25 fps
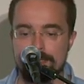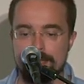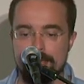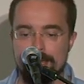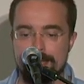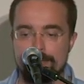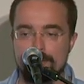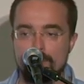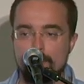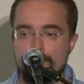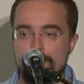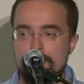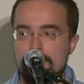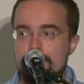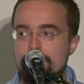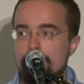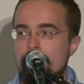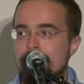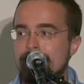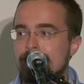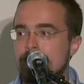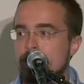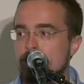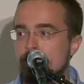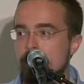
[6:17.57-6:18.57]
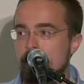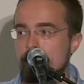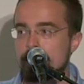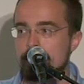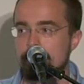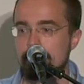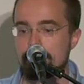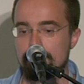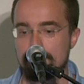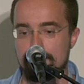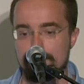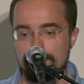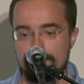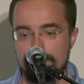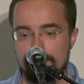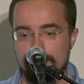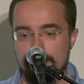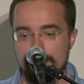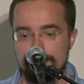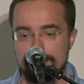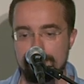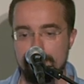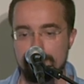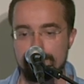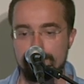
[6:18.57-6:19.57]
the entropy is maximized
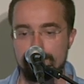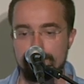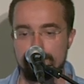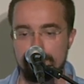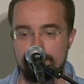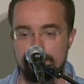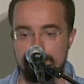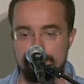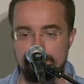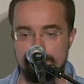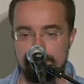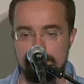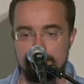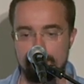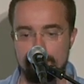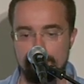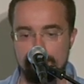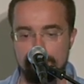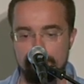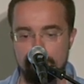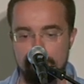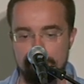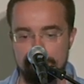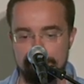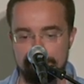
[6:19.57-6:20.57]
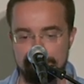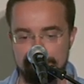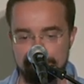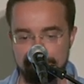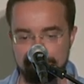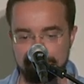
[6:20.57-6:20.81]
because everything is uh, uniform.